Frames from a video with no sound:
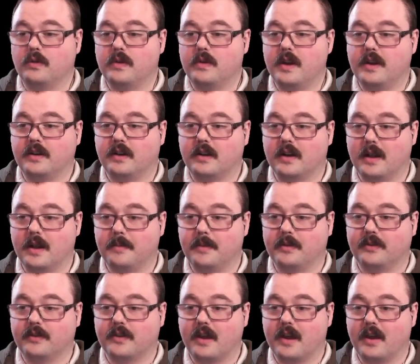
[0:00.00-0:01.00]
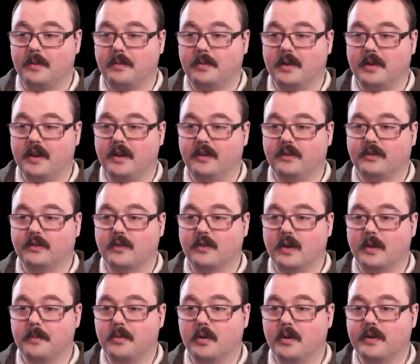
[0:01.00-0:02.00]
need to claim this tile, please, so I
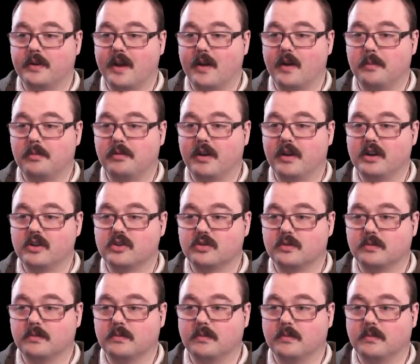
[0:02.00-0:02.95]
can put down a bridge.